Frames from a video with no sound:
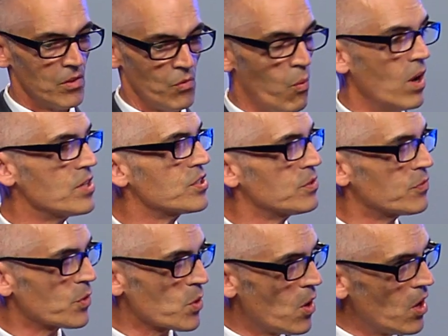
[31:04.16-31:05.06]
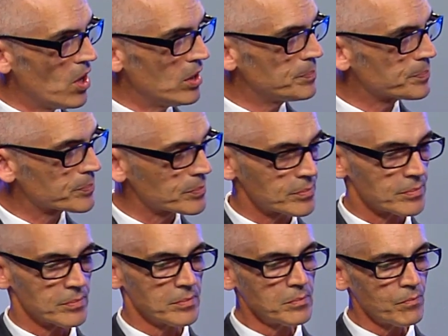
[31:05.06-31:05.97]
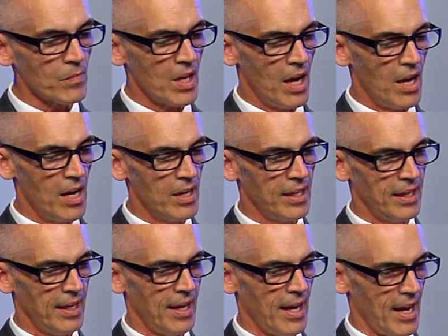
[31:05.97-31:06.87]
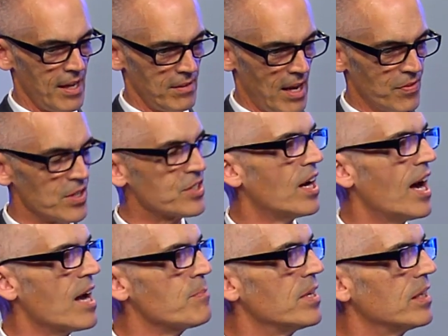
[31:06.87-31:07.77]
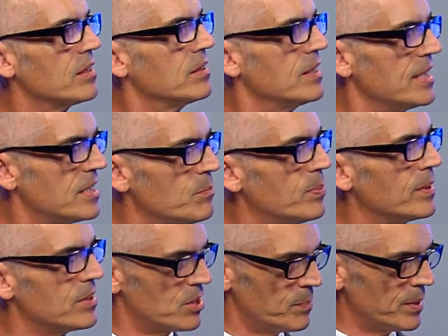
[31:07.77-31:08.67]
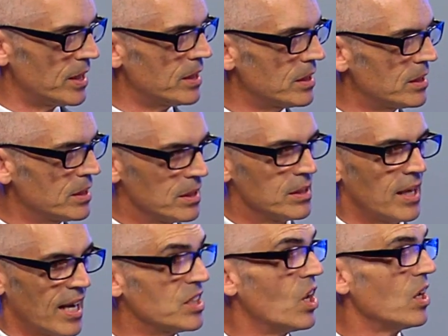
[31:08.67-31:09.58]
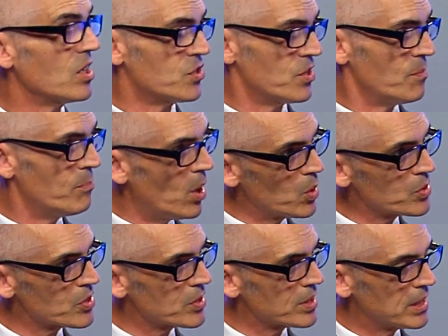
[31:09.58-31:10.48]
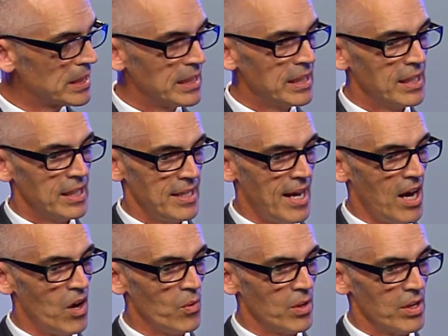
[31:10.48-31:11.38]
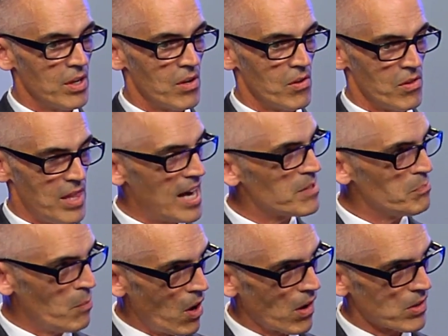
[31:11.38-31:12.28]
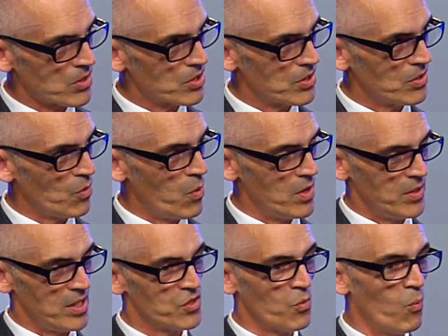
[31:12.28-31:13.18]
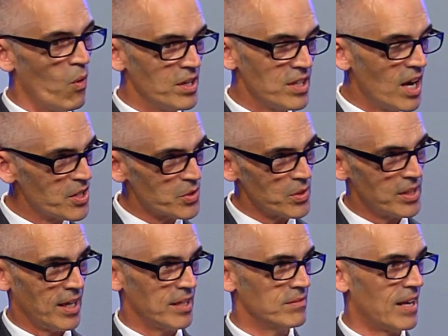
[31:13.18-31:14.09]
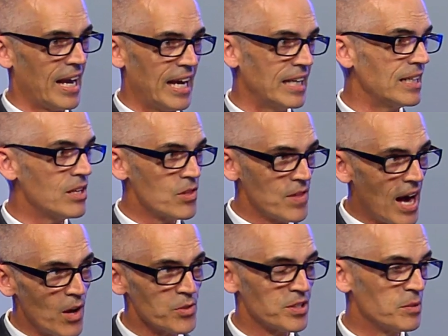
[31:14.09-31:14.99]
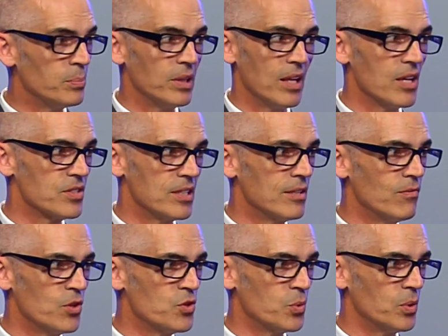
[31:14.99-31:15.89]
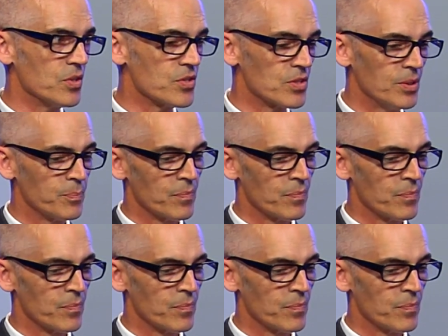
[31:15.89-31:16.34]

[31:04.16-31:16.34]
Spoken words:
once and for all at the time that it needed to be acknowledged the most. Now, that march with its 180,000 plus individuals,